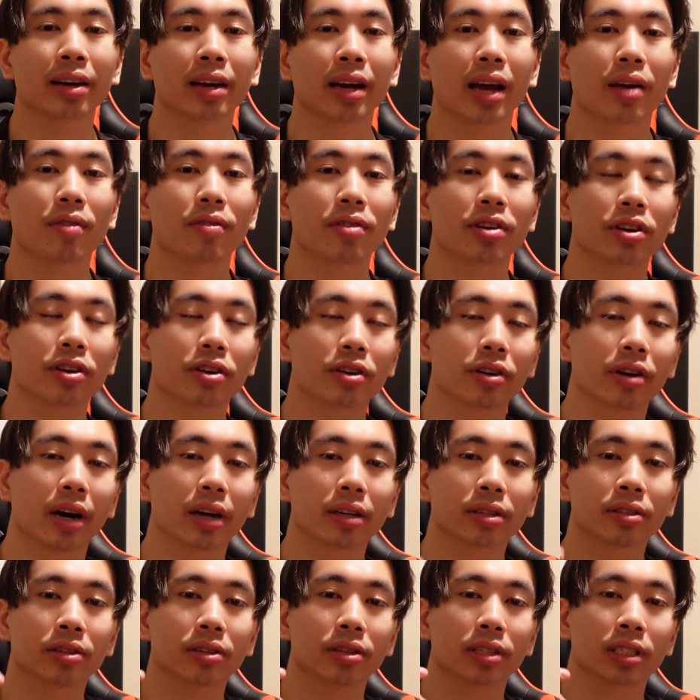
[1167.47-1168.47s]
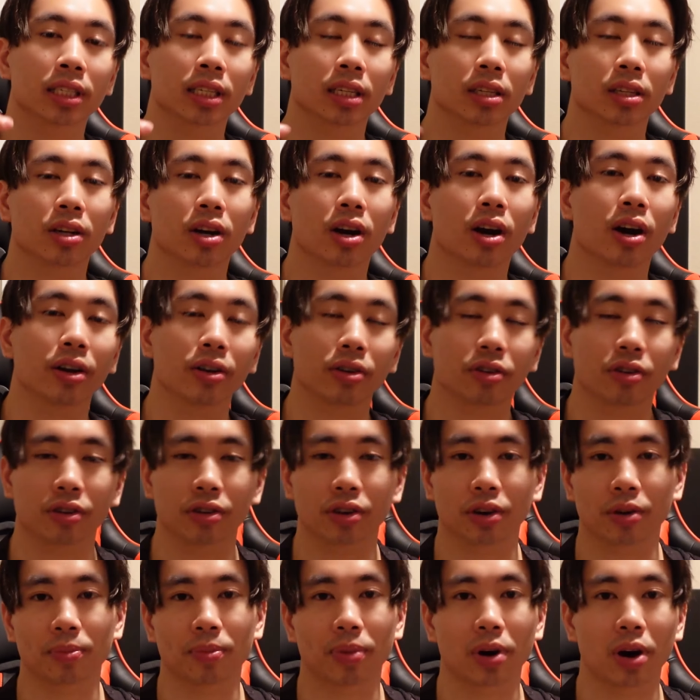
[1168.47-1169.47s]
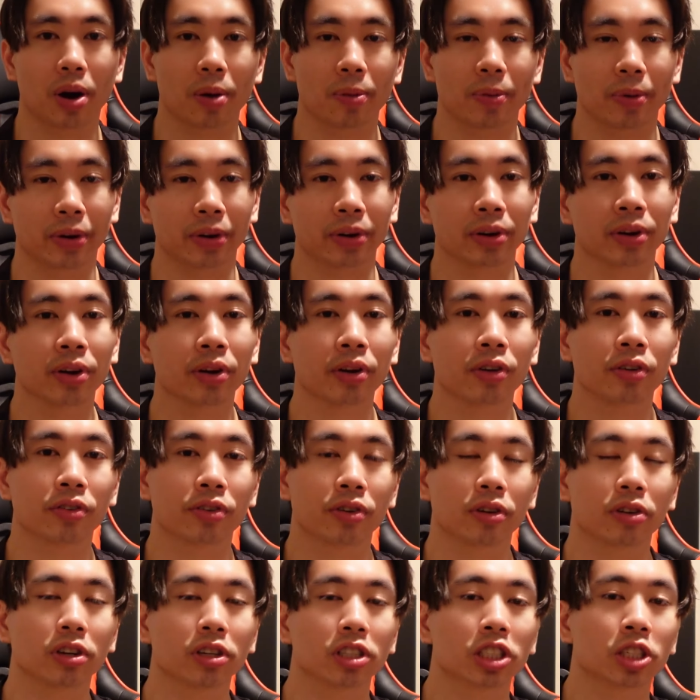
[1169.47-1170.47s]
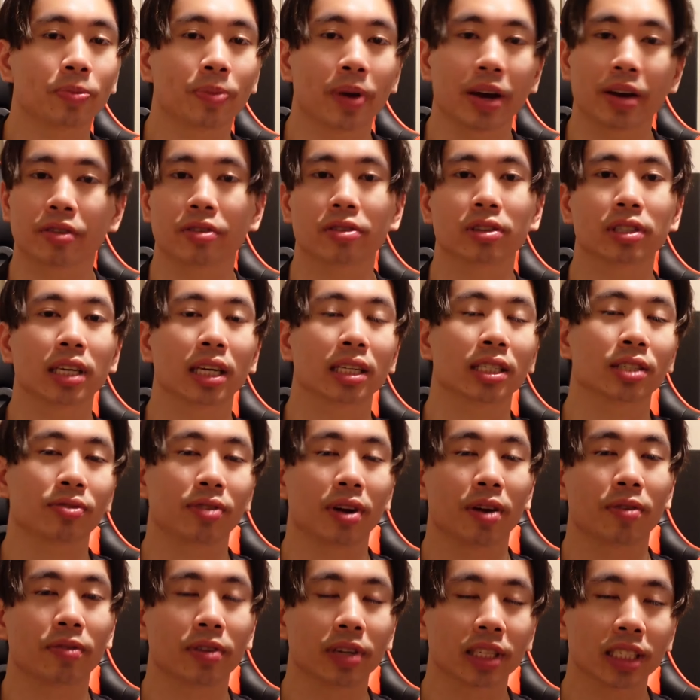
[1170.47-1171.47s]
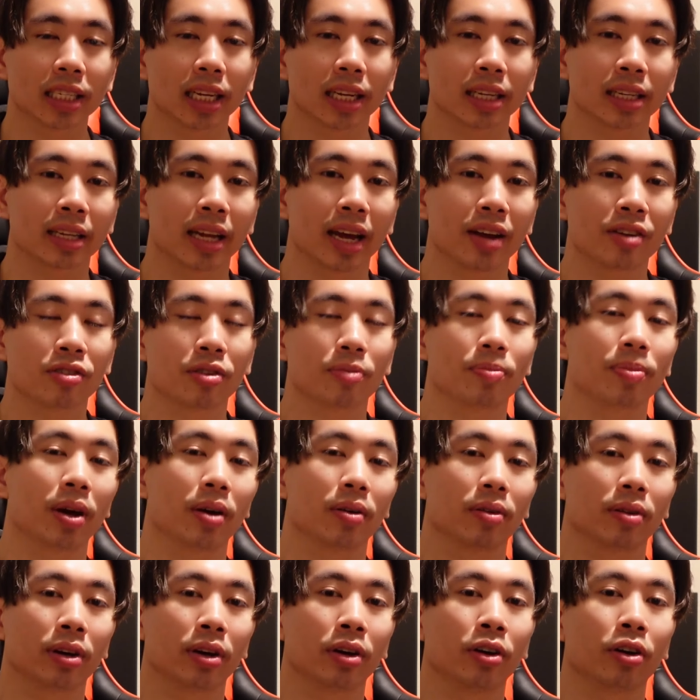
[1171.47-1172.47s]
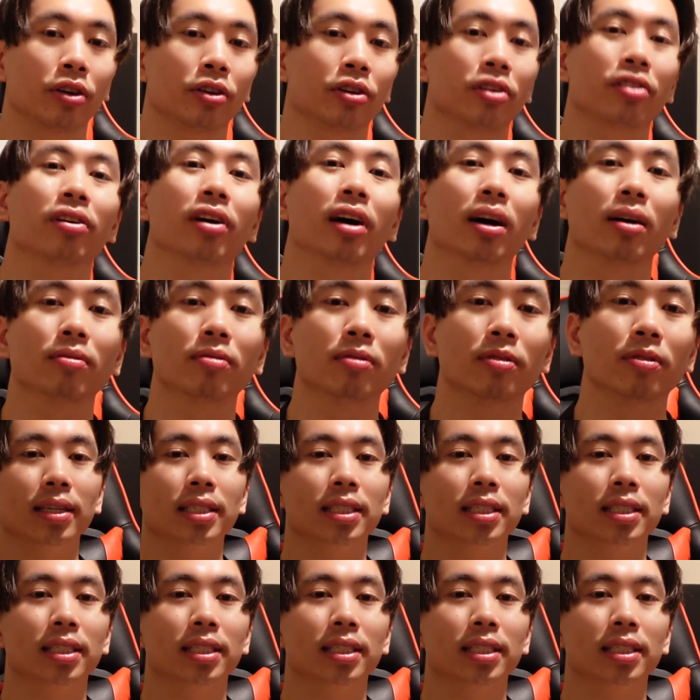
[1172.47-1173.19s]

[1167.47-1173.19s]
And when you go out to a salon or your barber, show those pictures as reference and they should be able to hook you up.